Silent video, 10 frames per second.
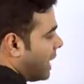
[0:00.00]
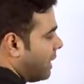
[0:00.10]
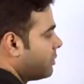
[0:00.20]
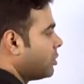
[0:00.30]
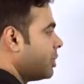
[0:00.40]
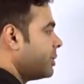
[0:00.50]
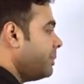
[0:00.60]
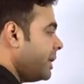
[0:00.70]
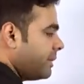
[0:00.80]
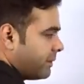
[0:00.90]
have got the
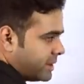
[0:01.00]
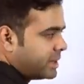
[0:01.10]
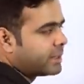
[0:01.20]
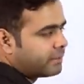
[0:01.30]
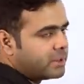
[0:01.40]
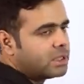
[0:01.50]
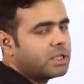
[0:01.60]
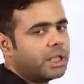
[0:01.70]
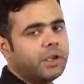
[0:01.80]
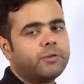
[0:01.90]
meaning, isn't it?
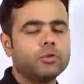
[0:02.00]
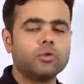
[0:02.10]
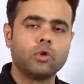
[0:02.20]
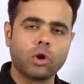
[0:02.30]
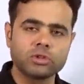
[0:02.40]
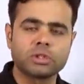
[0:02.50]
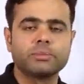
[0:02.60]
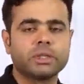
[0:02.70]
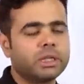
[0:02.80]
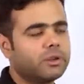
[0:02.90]
If you lost
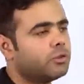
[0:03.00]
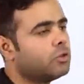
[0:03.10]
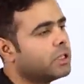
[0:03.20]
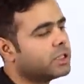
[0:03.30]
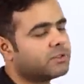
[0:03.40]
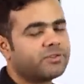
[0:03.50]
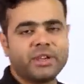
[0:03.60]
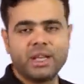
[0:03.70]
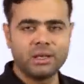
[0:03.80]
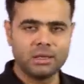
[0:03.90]
something, if you just
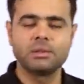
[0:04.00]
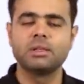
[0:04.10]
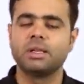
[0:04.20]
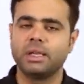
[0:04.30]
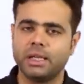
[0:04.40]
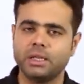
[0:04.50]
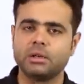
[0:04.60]
failed in